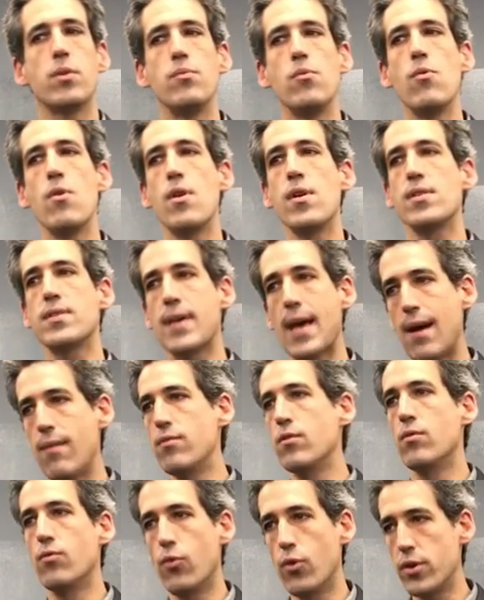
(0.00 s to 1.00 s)
communities have
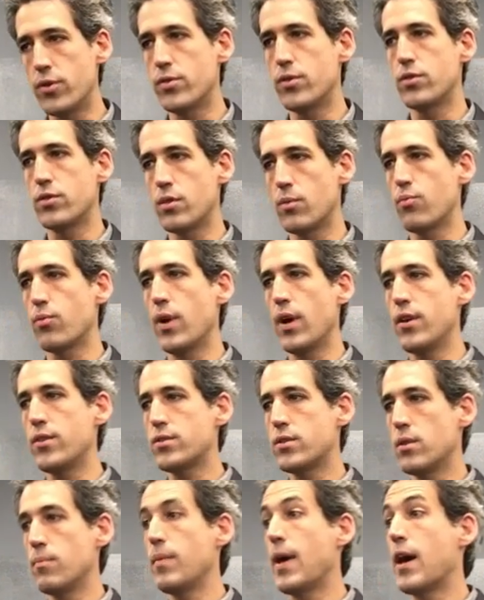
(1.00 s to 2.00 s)
their voices
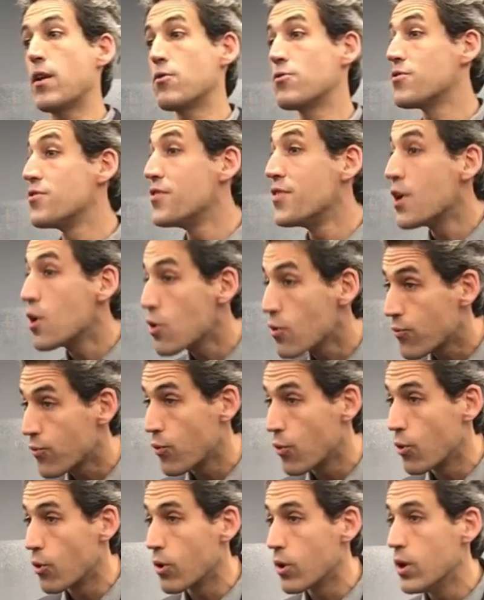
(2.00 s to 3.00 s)
suppressed. It matters,
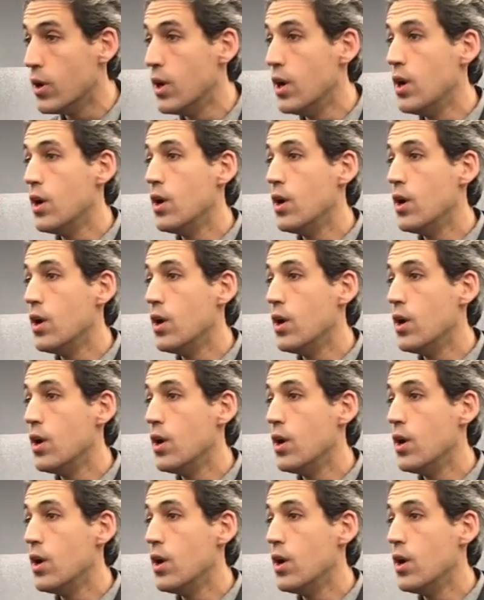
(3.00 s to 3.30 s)
therefore,